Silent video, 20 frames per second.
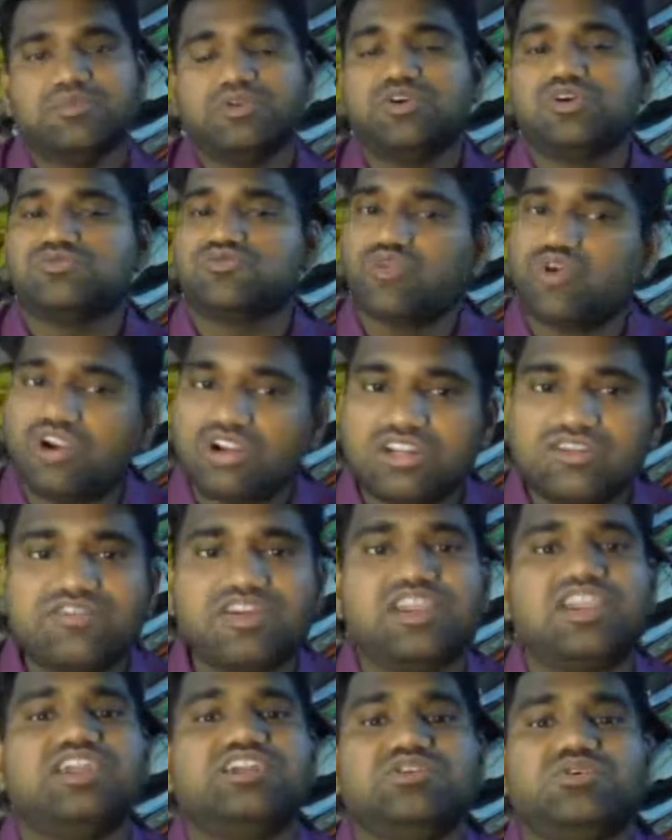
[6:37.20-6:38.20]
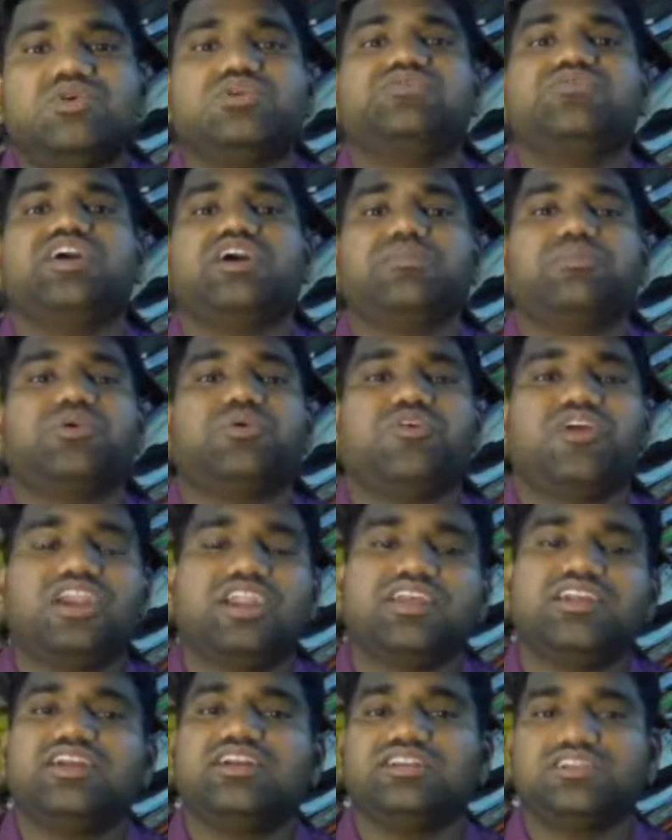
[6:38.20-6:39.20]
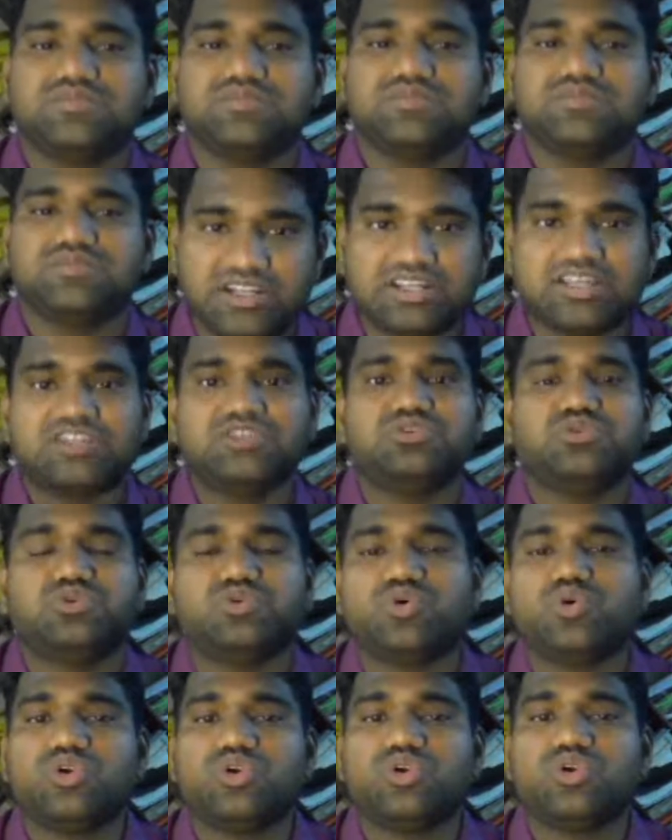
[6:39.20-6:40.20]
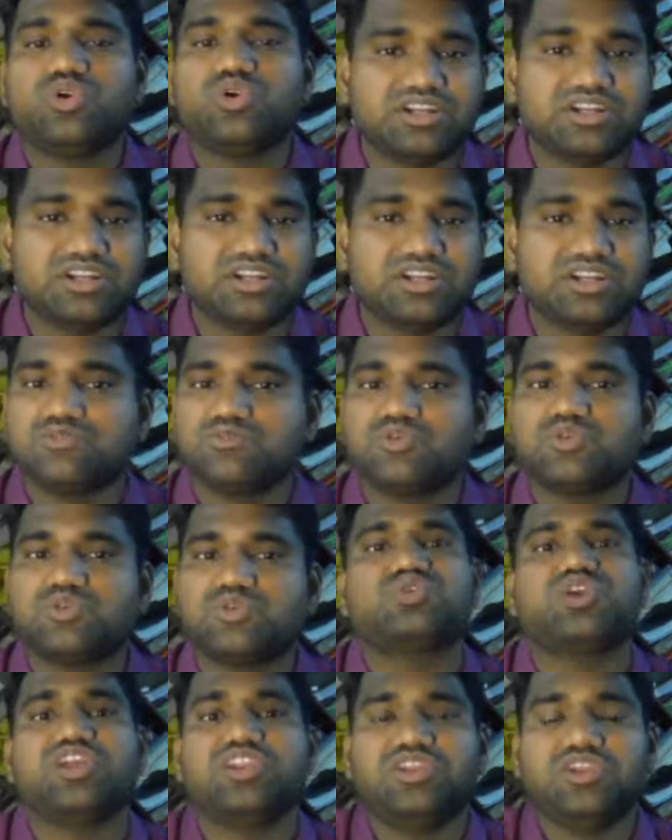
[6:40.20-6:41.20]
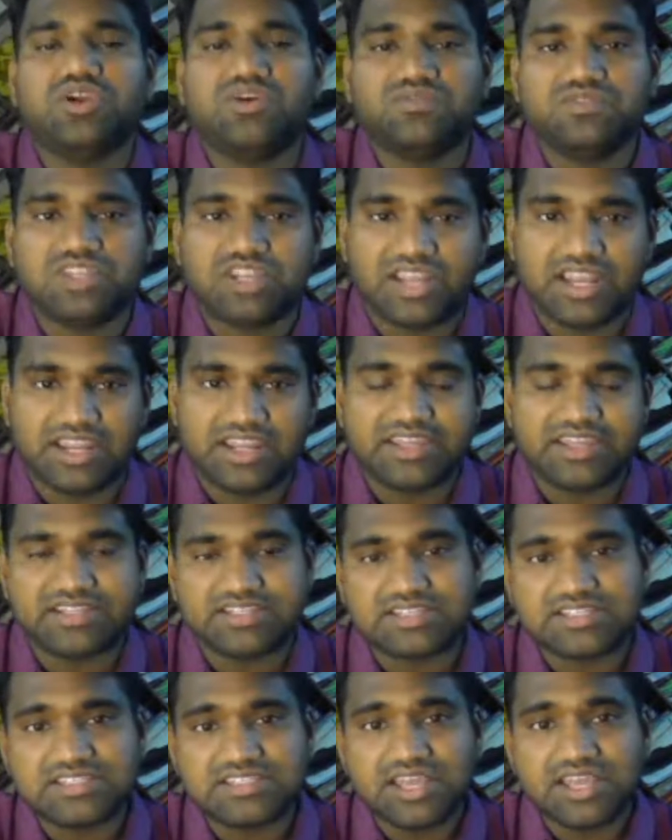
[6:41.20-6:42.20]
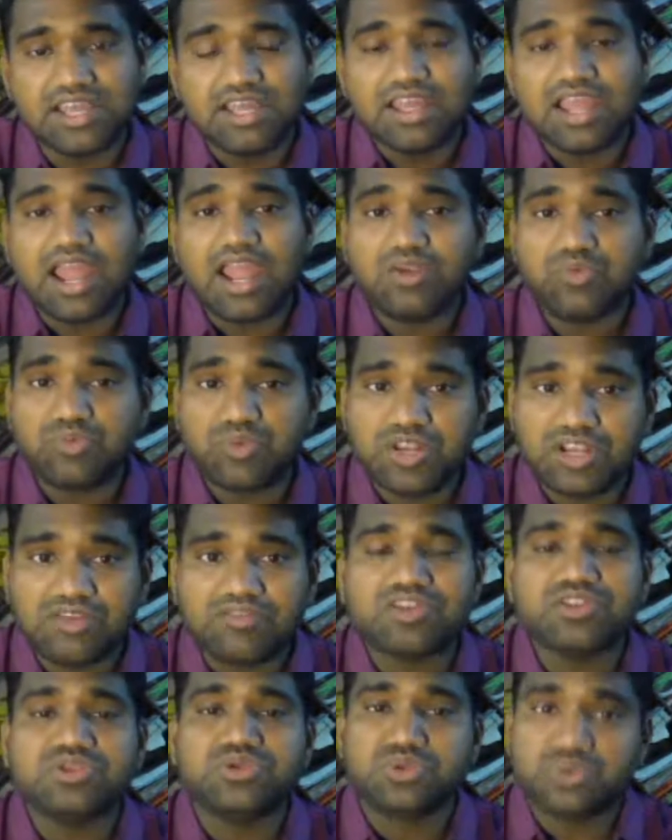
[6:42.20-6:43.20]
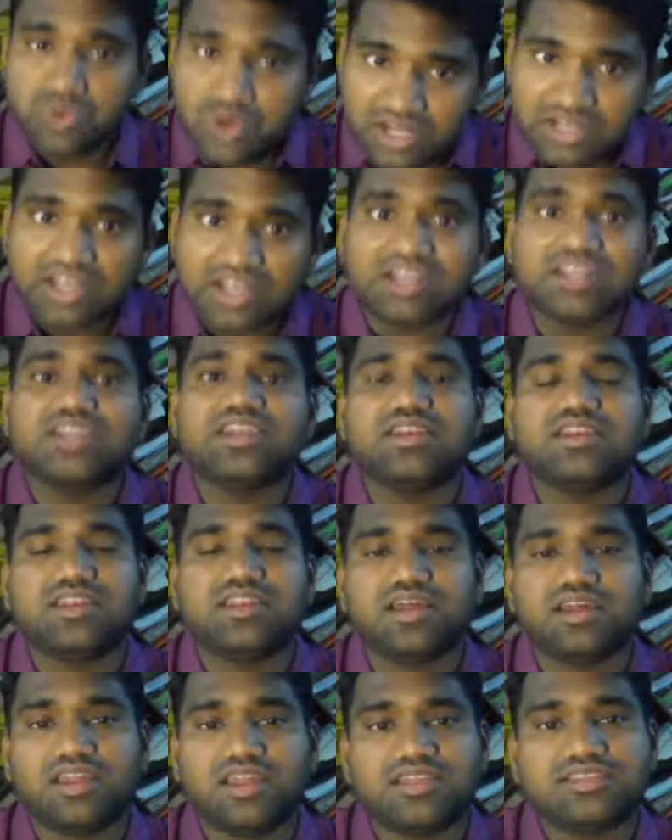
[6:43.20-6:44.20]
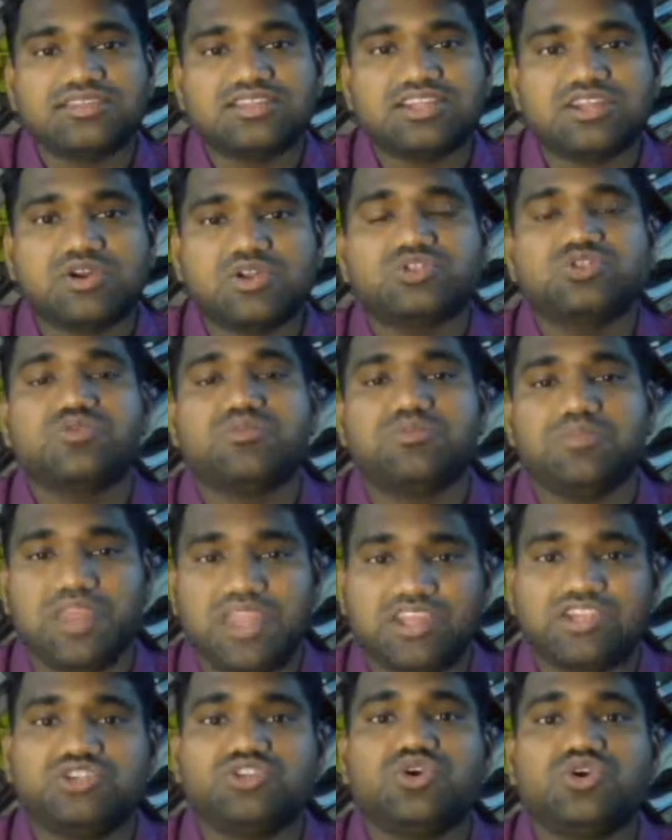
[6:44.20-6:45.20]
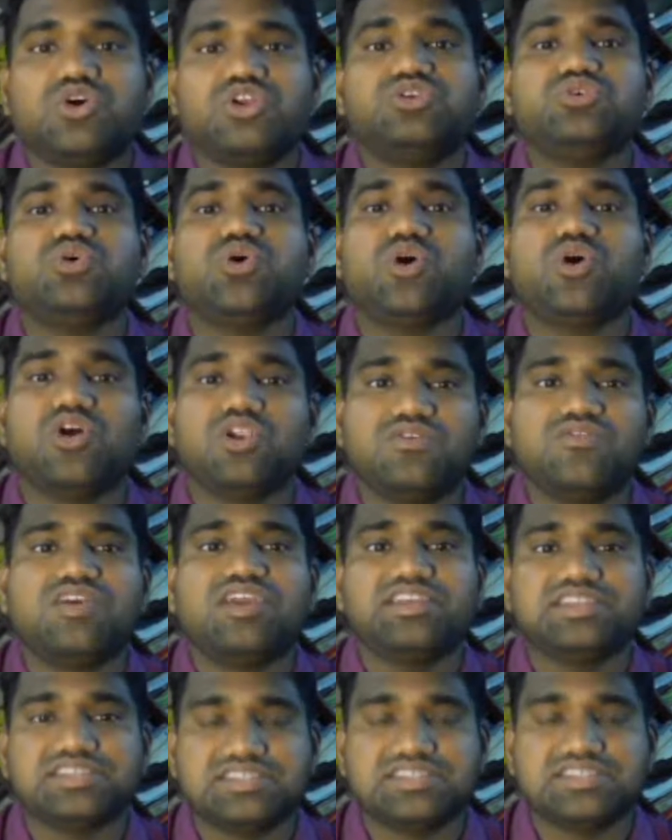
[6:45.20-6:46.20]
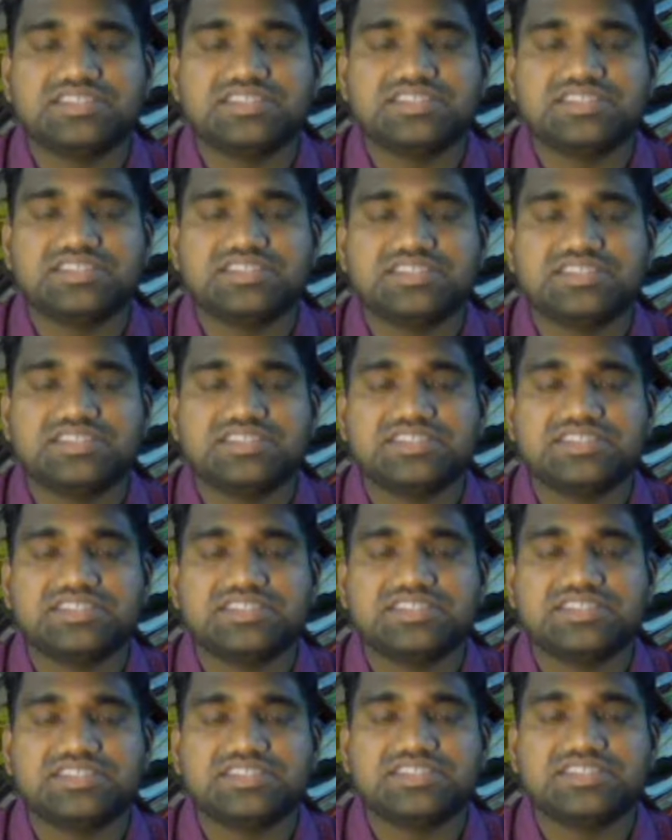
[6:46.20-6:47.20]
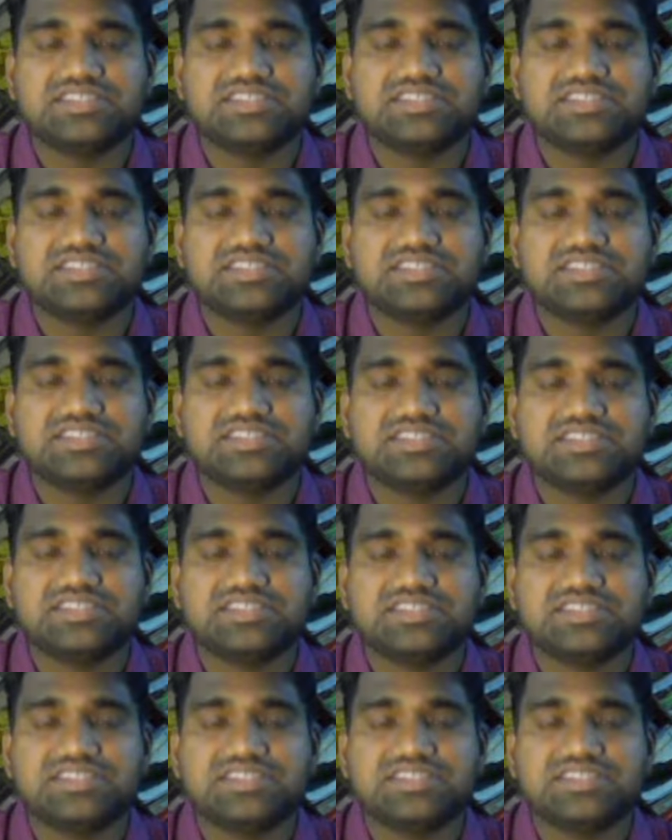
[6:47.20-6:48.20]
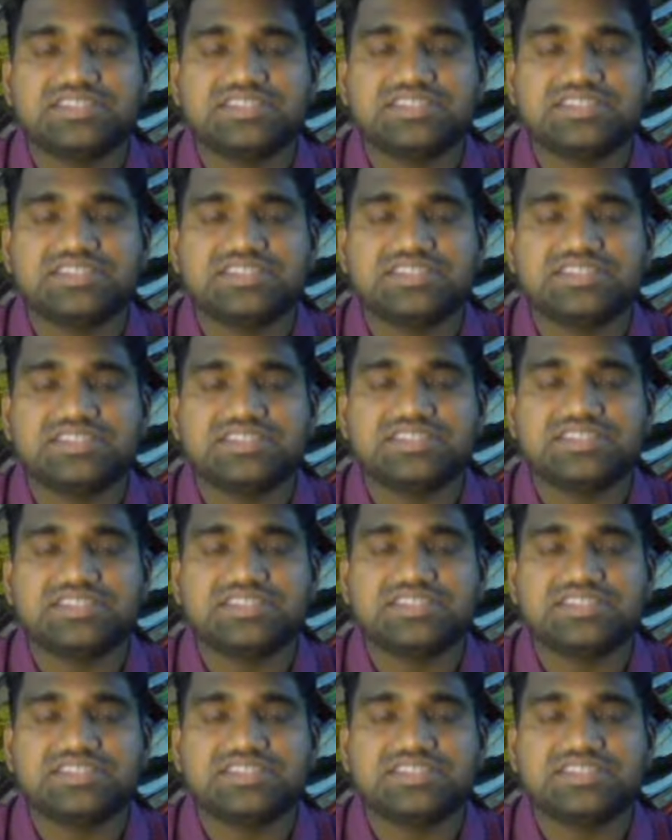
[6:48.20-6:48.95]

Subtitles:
because whatever lead coat we are providing, it is better you don't get exposed to any of the radiations. And whenever you are getting an X-ray also, make sure you always tell that you have this issue, and